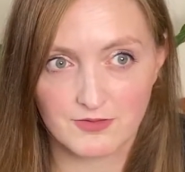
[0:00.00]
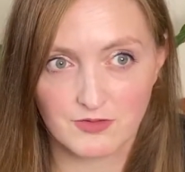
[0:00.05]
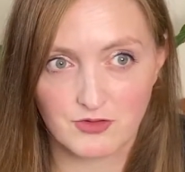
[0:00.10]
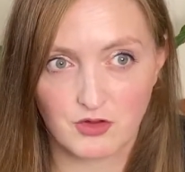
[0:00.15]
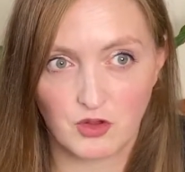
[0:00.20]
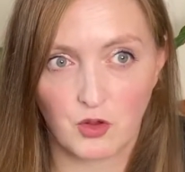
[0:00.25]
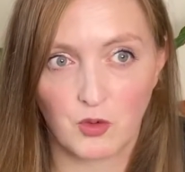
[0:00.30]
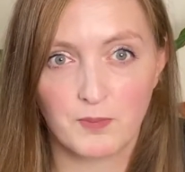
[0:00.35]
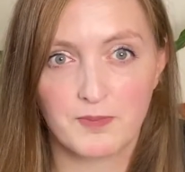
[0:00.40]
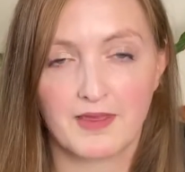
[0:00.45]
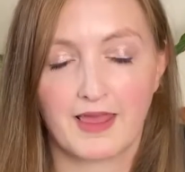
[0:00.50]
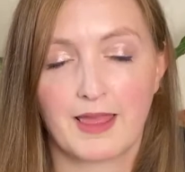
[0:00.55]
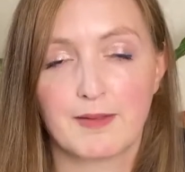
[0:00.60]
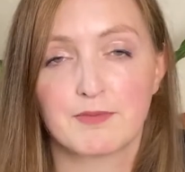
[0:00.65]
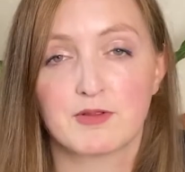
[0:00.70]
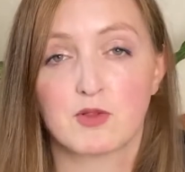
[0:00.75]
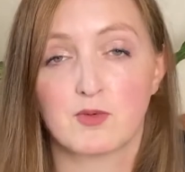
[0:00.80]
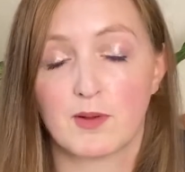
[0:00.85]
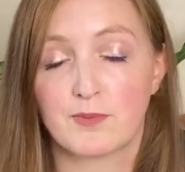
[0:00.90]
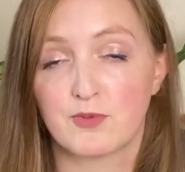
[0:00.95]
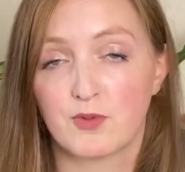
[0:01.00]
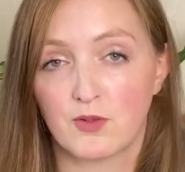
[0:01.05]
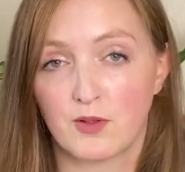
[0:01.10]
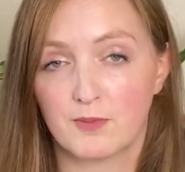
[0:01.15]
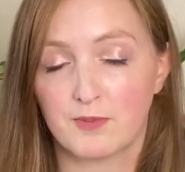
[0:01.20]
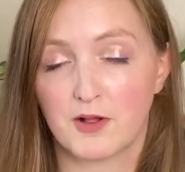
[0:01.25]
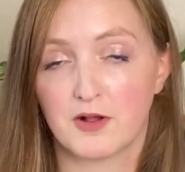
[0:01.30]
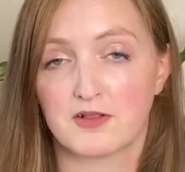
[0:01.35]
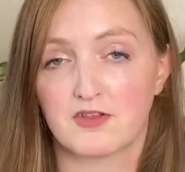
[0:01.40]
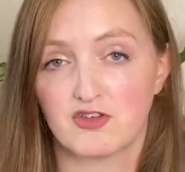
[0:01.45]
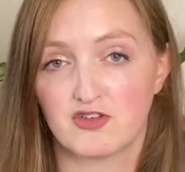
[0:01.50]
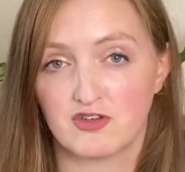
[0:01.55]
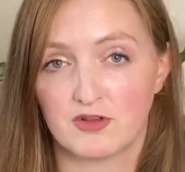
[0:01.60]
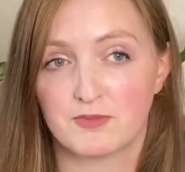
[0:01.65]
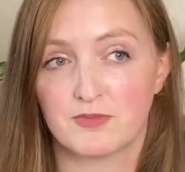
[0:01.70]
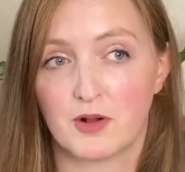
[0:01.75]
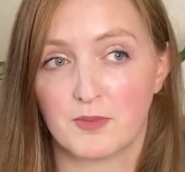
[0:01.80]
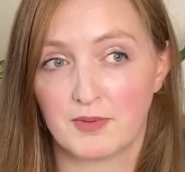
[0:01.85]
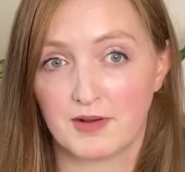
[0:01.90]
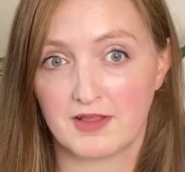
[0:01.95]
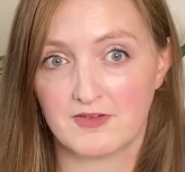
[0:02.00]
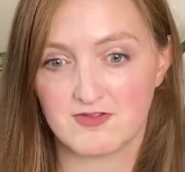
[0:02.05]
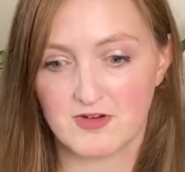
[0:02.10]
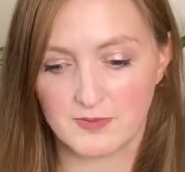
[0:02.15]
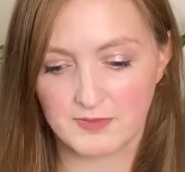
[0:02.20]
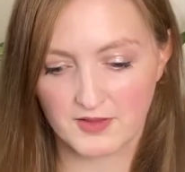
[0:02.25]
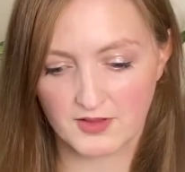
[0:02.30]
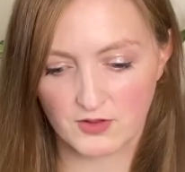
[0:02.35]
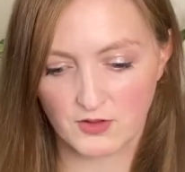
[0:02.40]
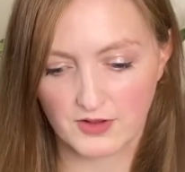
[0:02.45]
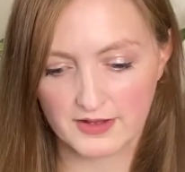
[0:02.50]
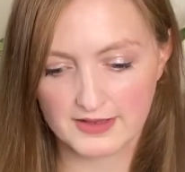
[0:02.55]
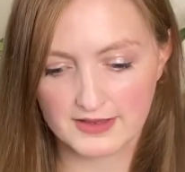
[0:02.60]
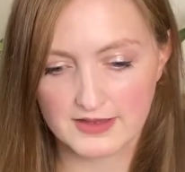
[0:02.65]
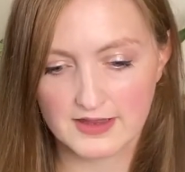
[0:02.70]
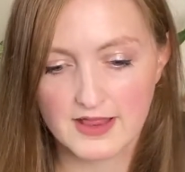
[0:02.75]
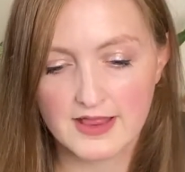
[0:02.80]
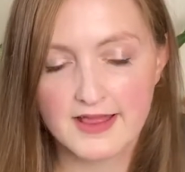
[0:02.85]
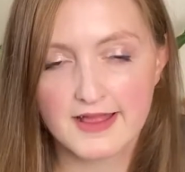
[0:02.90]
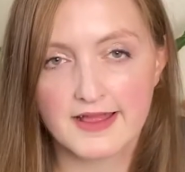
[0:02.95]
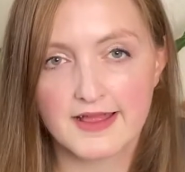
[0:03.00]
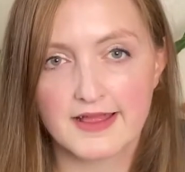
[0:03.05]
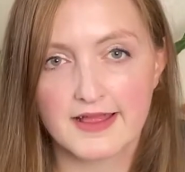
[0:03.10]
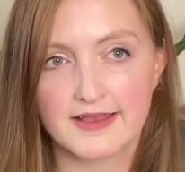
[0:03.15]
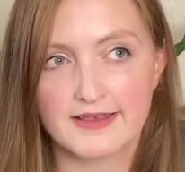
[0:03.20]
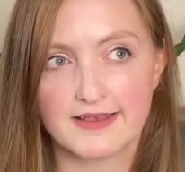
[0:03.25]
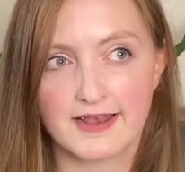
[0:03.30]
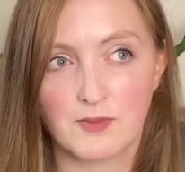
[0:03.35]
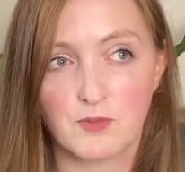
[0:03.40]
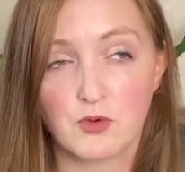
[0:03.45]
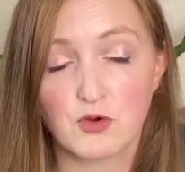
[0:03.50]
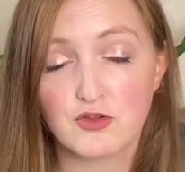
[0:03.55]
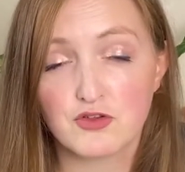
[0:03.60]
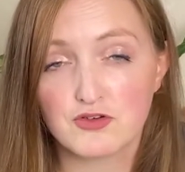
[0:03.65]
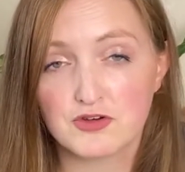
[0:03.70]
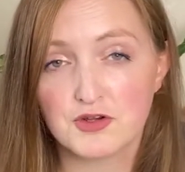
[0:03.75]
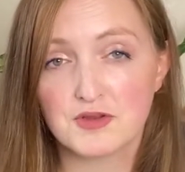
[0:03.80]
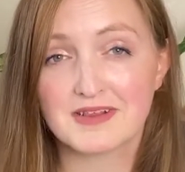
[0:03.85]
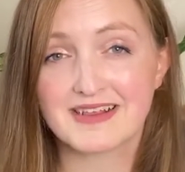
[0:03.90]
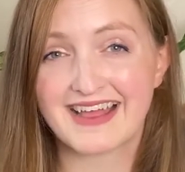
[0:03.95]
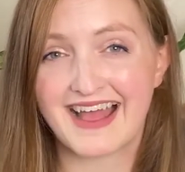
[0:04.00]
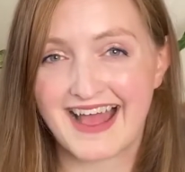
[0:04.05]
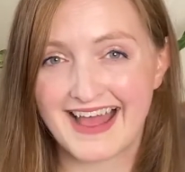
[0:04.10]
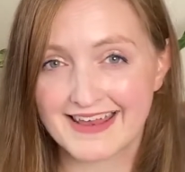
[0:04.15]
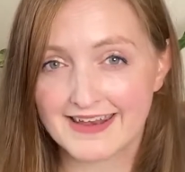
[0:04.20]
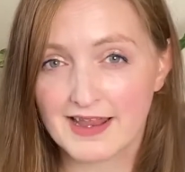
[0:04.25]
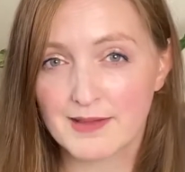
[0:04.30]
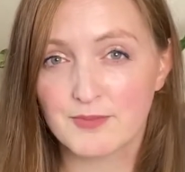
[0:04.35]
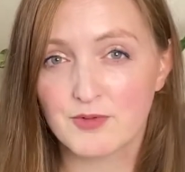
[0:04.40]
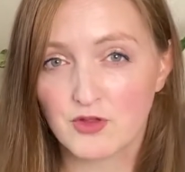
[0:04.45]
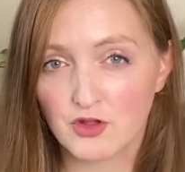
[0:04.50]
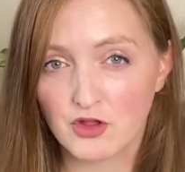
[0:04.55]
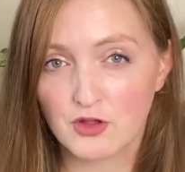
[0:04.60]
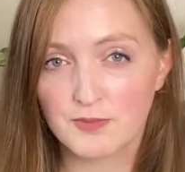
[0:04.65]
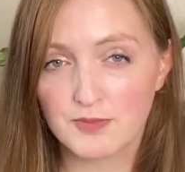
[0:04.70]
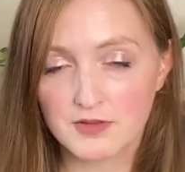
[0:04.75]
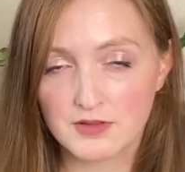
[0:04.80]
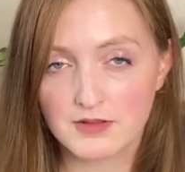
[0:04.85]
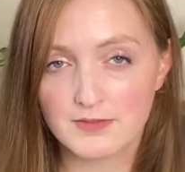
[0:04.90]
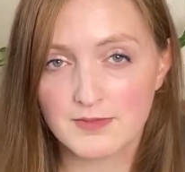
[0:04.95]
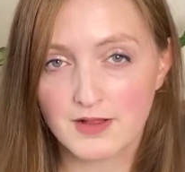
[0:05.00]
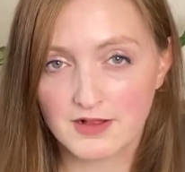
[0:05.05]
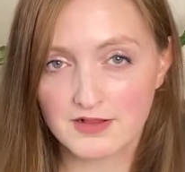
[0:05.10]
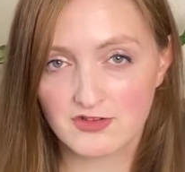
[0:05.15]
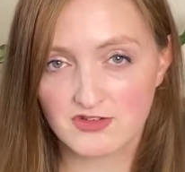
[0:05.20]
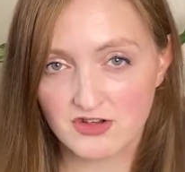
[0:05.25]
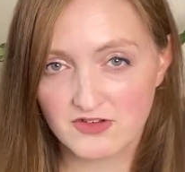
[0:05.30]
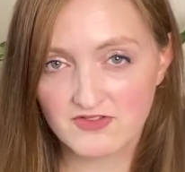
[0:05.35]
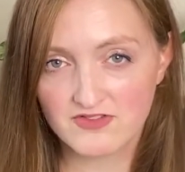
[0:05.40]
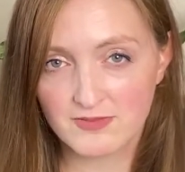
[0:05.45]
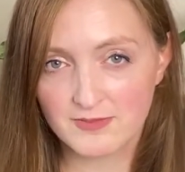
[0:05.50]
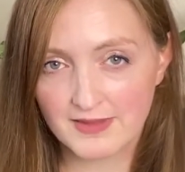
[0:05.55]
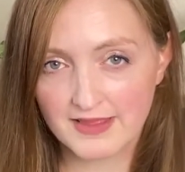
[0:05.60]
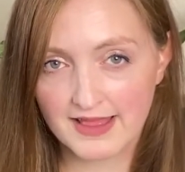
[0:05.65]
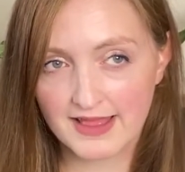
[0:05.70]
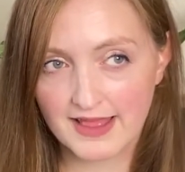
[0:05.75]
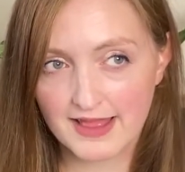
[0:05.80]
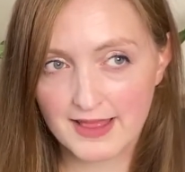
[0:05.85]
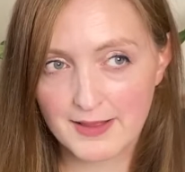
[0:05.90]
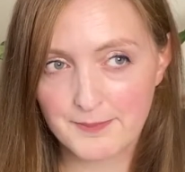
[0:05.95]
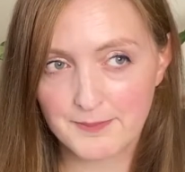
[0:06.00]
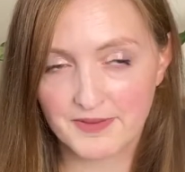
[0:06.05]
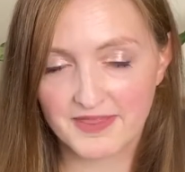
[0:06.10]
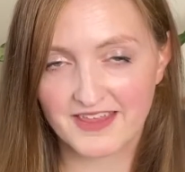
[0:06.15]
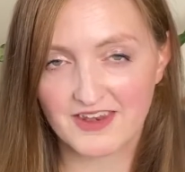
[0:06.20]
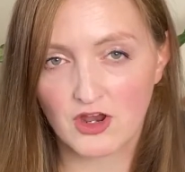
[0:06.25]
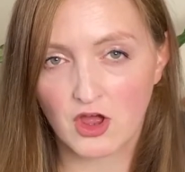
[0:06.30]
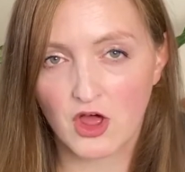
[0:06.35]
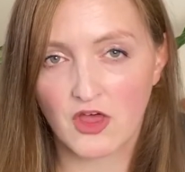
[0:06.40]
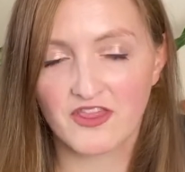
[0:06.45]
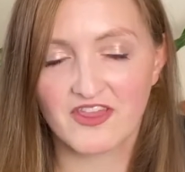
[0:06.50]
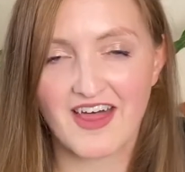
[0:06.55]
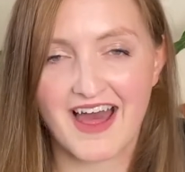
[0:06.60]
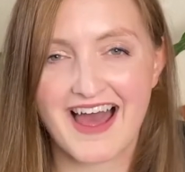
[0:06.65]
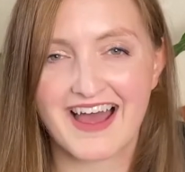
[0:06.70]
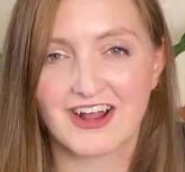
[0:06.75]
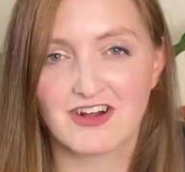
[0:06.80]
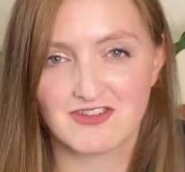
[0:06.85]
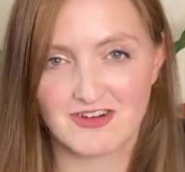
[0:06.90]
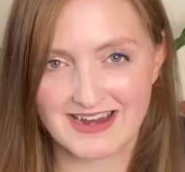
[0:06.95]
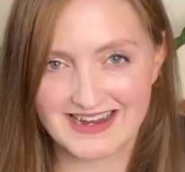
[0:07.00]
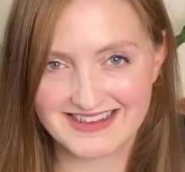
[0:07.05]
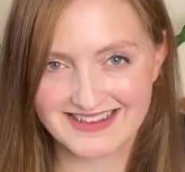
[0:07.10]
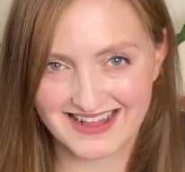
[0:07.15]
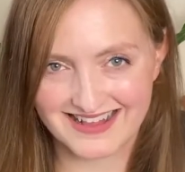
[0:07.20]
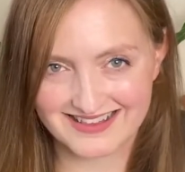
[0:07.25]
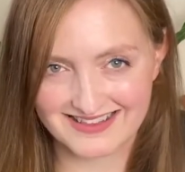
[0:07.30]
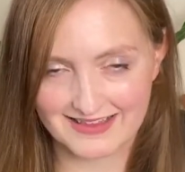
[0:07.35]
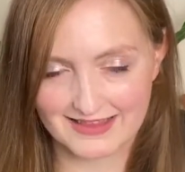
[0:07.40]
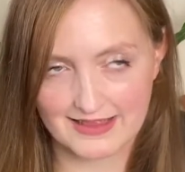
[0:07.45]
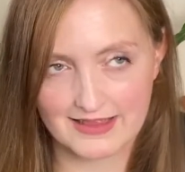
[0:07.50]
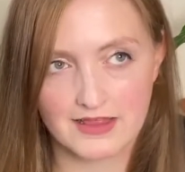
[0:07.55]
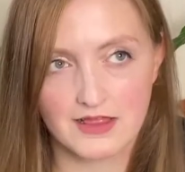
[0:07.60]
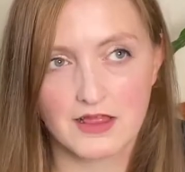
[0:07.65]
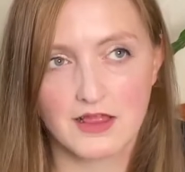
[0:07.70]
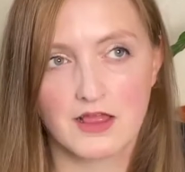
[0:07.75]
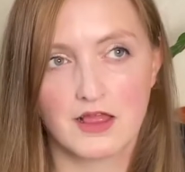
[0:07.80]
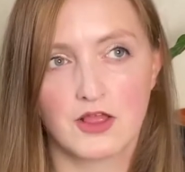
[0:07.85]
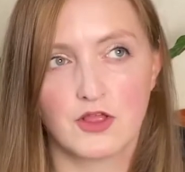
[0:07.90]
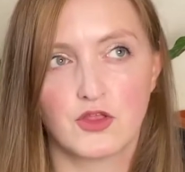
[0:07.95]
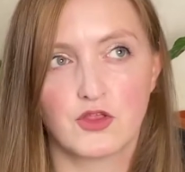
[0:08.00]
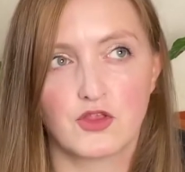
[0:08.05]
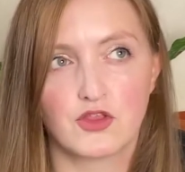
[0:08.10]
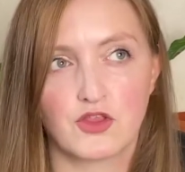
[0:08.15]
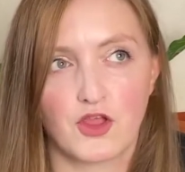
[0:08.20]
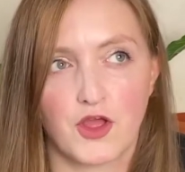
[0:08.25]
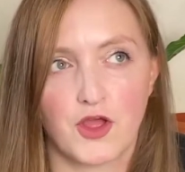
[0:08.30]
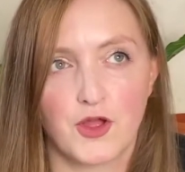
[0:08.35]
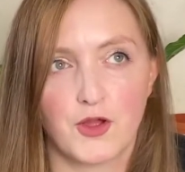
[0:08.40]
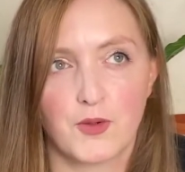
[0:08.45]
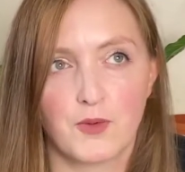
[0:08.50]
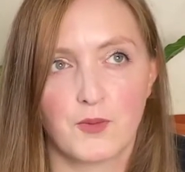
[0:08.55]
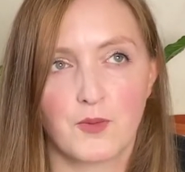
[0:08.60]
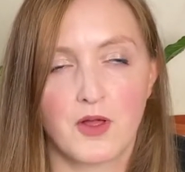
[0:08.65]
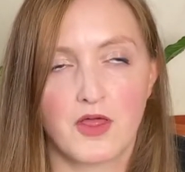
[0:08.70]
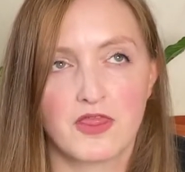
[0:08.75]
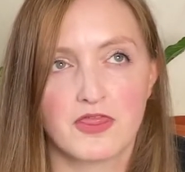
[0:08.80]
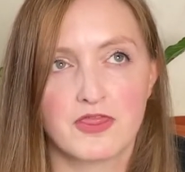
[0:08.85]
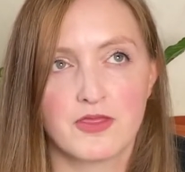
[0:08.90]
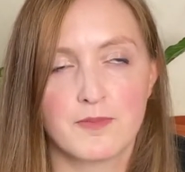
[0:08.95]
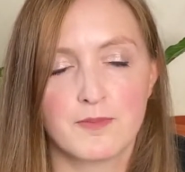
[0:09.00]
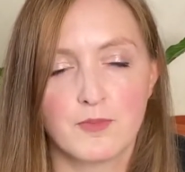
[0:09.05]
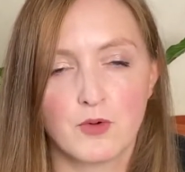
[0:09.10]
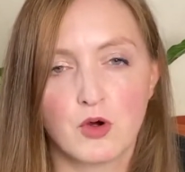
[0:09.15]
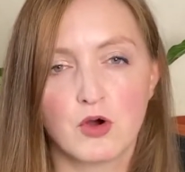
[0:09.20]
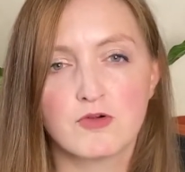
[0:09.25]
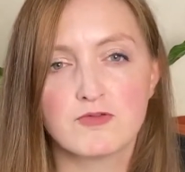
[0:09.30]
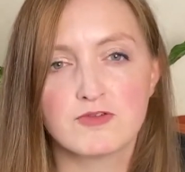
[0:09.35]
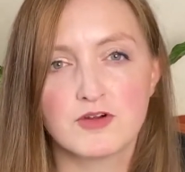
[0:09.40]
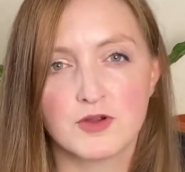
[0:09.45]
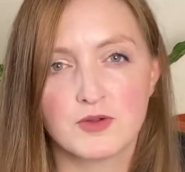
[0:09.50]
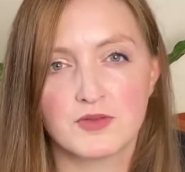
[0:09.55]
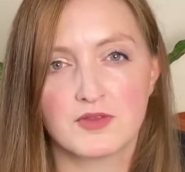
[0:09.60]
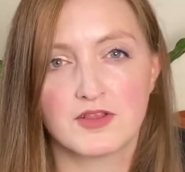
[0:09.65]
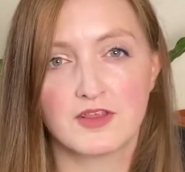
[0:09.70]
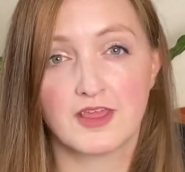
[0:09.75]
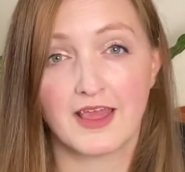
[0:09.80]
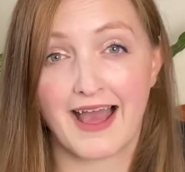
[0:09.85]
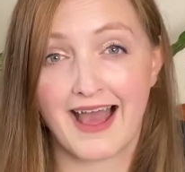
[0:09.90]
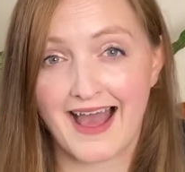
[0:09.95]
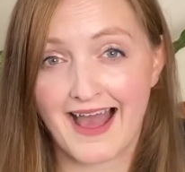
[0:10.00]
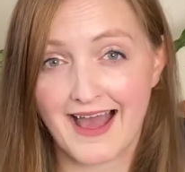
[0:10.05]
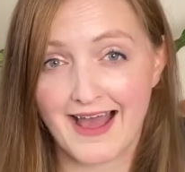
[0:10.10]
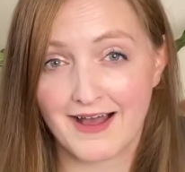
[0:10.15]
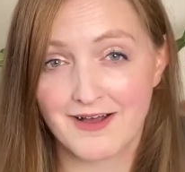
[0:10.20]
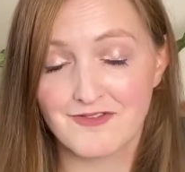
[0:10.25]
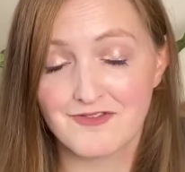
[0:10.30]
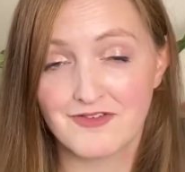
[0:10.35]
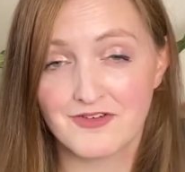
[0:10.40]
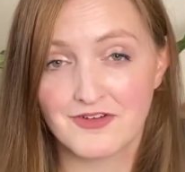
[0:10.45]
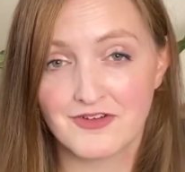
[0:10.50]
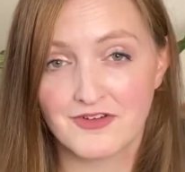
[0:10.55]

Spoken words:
to be able to absorb oxygen properly from the soil. Now, water roots can absorb some oxygen from the air, but they're not that great at it. So the more roots you have,